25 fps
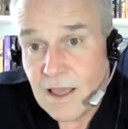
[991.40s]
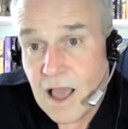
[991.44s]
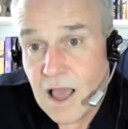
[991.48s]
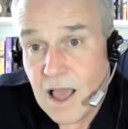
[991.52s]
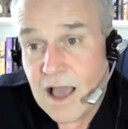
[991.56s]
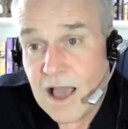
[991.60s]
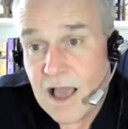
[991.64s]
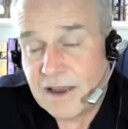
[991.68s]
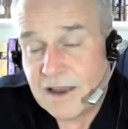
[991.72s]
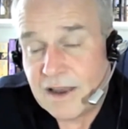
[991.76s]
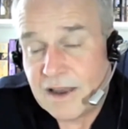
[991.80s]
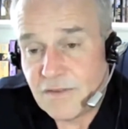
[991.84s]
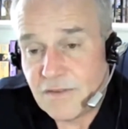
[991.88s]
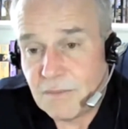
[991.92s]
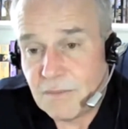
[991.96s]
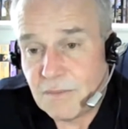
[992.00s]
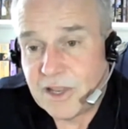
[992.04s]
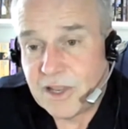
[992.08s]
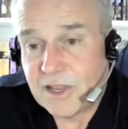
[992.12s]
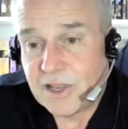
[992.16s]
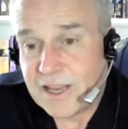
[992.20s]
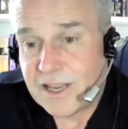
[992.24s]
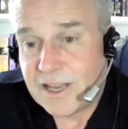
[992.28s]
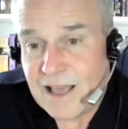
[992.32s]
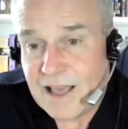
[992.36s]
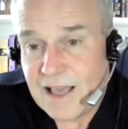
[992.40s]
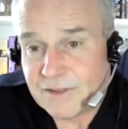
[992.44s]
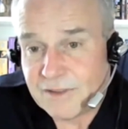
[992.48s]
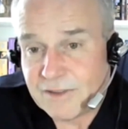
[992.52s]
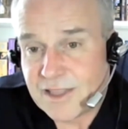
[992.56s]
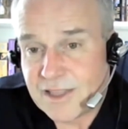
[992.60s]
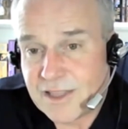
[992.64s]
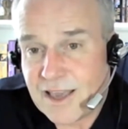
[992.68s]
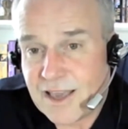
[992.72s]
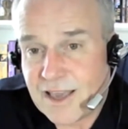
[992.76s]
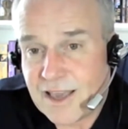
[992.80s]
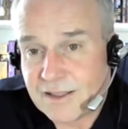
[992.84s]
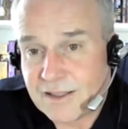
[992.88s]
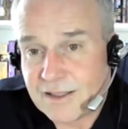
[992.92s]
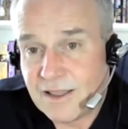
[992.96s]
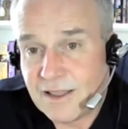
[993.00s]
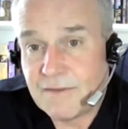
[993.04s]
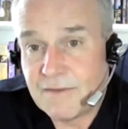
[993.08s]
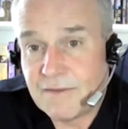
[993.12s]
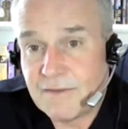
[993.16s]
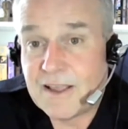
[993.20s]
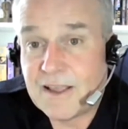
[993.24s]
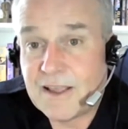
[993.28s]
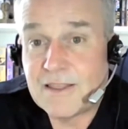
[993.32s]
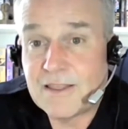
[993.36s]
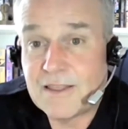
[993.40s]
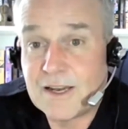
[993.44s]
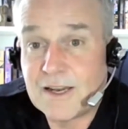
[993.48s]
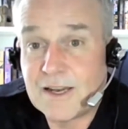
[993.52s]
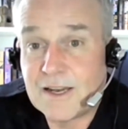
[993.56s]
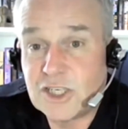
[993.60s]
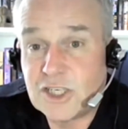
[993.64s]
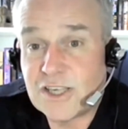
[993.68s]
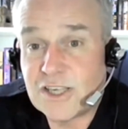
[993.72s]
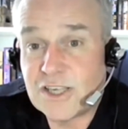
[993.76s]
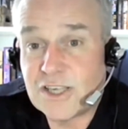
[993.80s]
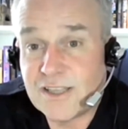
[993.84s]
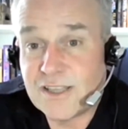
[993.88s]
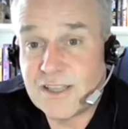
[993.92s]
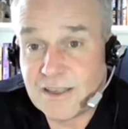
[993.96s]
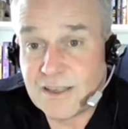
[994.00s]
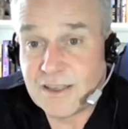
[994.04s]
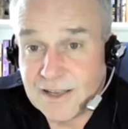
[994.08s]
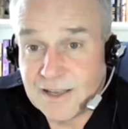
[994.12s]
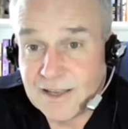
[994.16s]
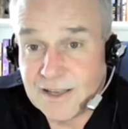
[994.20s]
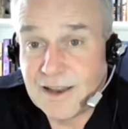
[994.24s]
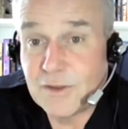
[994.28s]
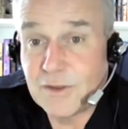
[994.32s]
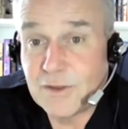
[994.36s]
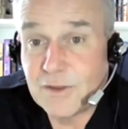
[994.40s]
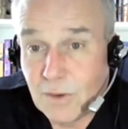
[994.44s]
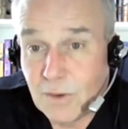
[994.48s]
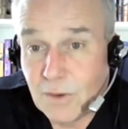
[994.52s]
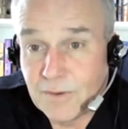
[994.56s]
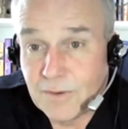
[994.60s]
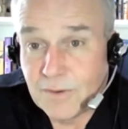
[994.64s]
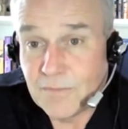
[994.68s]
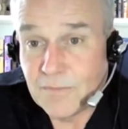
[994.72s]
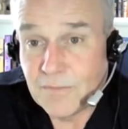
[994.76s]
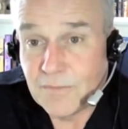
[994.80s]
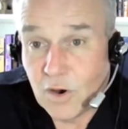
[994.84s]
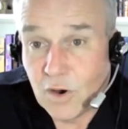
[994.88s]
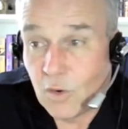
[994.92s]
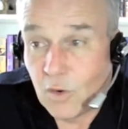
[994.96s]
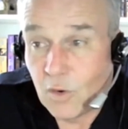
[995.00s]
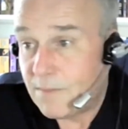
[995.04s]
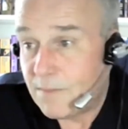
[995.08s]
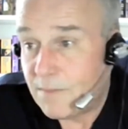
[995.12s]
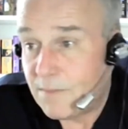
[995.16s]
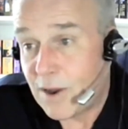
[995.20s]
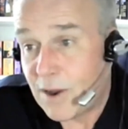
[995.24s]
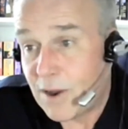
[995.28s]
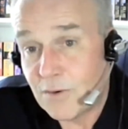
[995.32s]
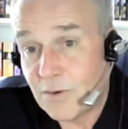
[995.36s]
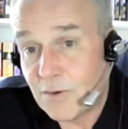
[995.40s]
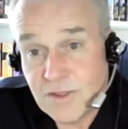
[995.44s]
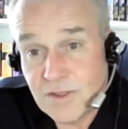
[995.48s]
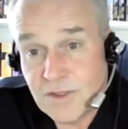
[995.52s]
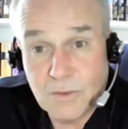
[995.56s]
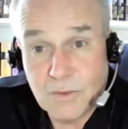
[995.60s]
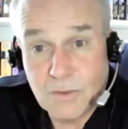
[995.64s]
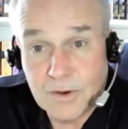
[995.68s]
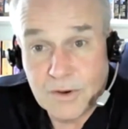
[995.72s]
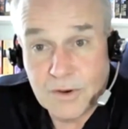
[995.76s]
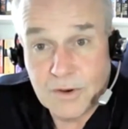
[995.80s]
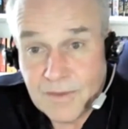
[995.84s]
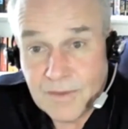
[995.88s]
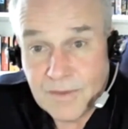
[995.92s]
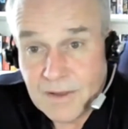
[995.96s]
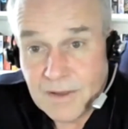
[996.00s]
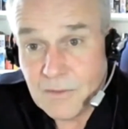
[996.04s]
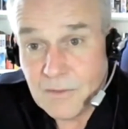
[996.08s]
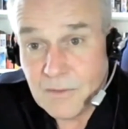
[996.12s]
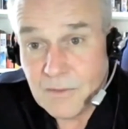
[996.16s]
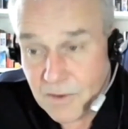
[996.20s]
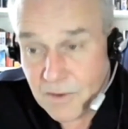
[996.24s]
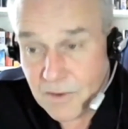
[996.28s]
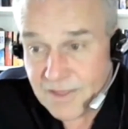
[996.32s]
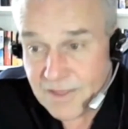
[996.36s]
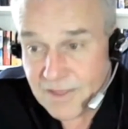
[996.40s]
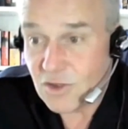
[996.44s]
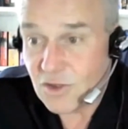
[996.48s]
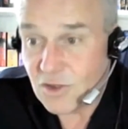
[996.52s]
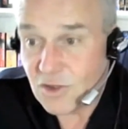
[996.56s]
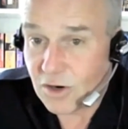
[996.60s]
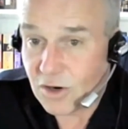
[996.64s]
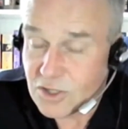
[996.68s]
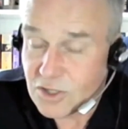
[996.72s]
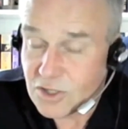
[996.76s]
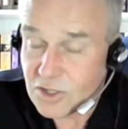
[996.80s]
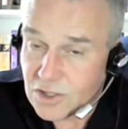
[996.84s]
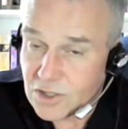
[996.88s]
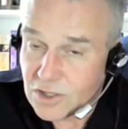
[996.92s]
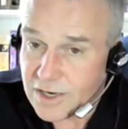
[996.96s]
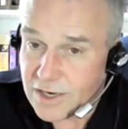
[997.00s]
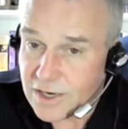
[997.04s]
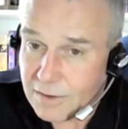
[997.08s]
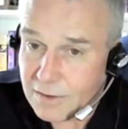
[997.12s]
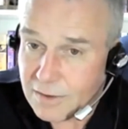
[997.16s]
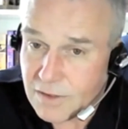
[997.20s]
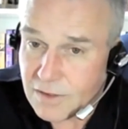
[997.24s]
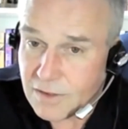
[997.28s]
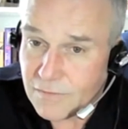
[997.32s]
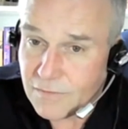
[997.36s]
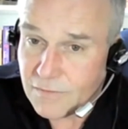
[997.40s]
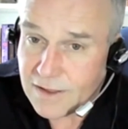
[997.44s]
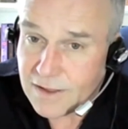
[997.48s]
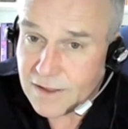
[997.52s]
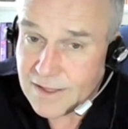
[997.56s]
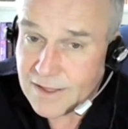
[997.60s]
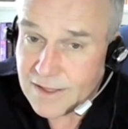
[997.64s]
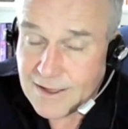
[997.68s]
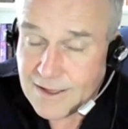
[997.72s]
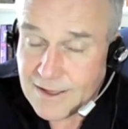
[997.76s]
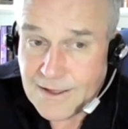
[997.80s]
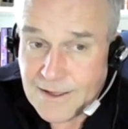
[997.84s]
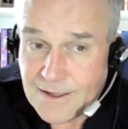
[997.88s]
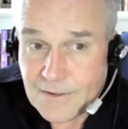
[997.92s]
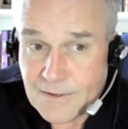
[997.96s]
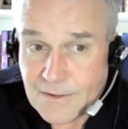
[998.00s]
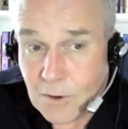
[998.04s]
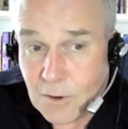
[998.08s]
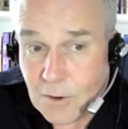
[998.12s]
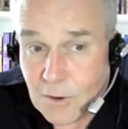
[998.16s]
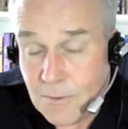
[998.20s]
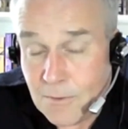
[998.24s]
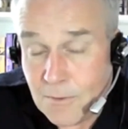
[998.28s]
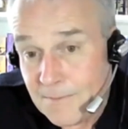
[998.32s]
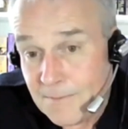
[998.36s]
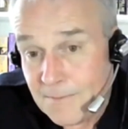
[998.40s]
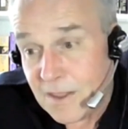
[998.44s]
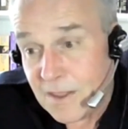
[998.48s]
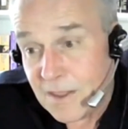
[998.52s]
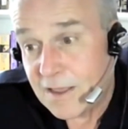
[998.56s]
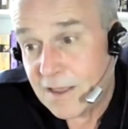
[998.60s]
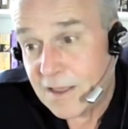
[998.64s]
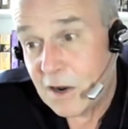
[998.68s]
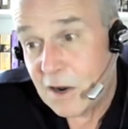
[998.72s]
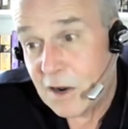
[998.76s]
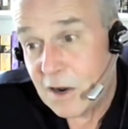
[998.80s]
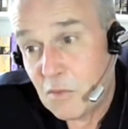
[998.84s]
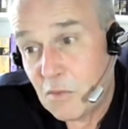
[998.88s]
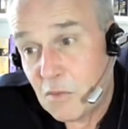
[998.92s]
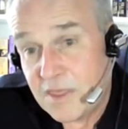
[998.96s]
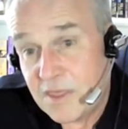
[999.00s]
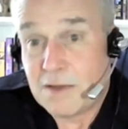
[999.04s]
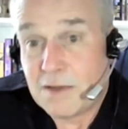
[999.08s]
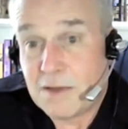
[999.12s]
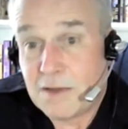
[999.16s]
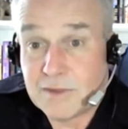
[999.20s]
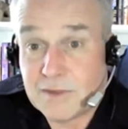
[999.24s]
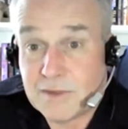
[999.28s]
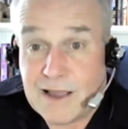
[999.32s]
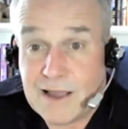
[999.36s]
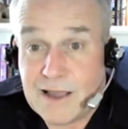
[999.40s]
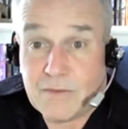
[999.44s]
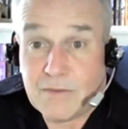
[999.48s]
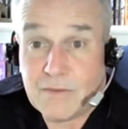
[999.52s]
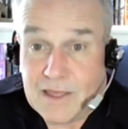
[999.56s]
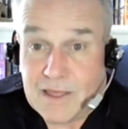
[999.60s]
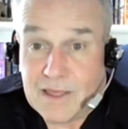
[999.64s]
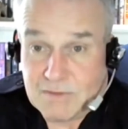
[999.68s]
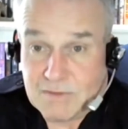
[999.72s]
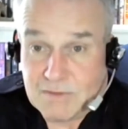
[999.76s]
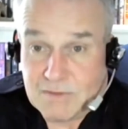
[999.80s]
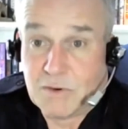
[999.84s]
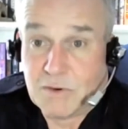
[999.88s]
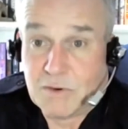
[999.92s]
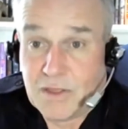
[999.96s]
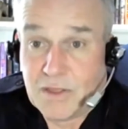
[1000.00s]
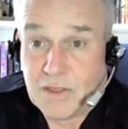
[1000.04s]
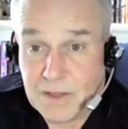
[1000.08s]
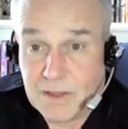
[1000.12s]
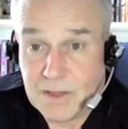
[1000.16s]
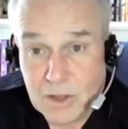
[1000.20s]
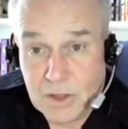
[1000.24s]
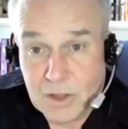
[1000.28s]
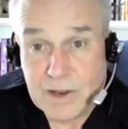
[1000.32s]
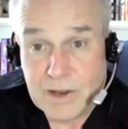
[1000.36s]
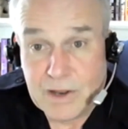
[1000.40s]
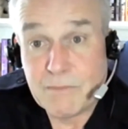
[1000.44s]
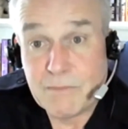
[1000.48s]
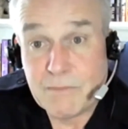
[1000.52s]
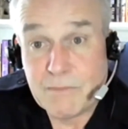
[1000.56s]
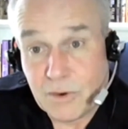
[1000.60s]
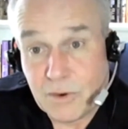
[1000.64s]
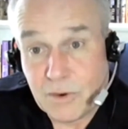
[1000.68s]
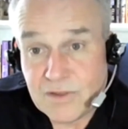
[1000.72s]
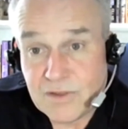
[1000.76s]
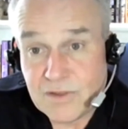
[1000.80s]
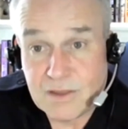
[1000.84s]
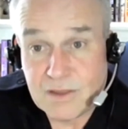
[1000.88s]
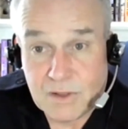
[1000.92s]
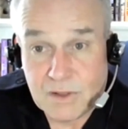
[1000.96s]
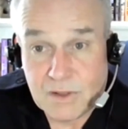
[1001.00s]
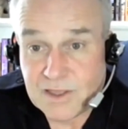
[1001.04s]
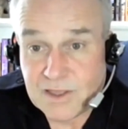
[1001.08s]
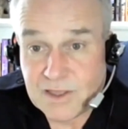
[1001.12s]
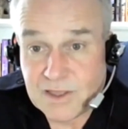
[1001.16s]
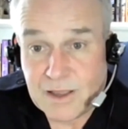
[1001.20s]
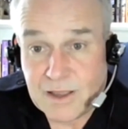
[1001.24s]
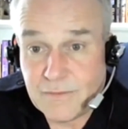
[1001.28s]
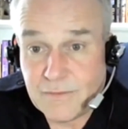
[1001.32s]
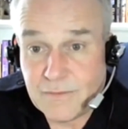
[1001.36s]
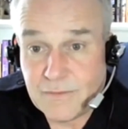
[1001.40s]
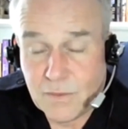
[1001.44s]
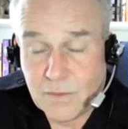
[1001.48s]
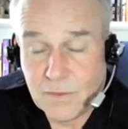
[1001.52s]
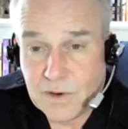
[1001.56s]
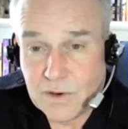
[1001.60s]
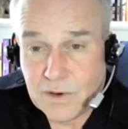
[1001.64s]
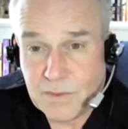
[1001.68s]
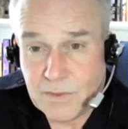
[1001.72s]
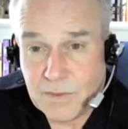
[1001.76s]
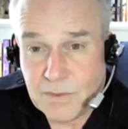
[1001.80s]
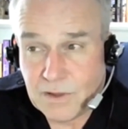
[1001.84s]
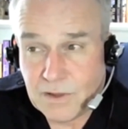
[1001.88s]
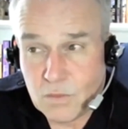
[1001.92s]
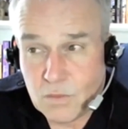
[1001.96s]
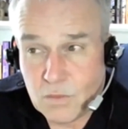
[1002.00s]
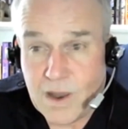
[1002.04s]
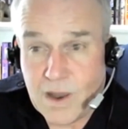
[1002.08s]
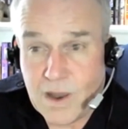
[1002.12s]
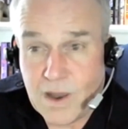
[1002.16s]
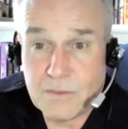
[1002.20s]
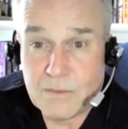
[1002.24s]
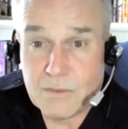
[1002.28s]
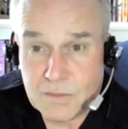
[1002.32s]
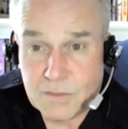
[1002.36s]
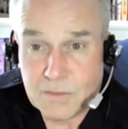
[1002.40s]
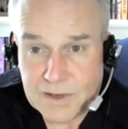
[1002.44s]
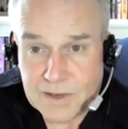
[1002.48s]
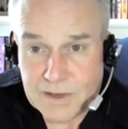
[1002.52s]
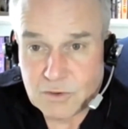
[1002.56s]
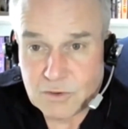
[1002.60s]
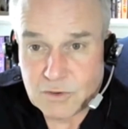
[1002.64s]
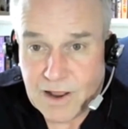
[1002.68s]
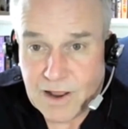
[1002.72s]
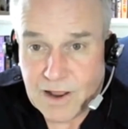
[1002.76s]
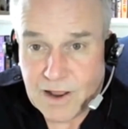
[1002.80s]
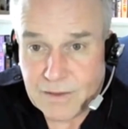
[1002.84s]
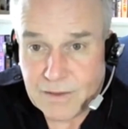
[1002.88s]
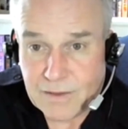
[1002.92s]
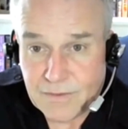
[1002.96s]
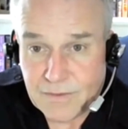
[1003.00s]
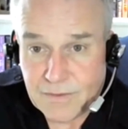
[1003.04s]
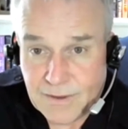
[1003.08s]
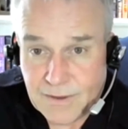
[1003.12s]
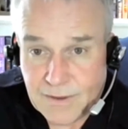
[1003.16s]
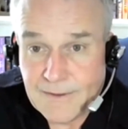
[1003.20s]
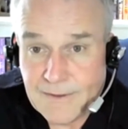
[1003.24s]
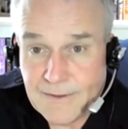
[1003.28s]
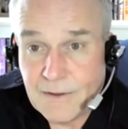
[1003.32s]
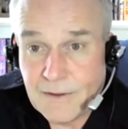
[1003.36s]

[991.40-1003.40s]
And if somebody didn't have a detector, either logistics delivered one or we posted one with instructions on how to fit. So, you know, without doubt, that's one of the learning points that we'll take forward, because why would we drive,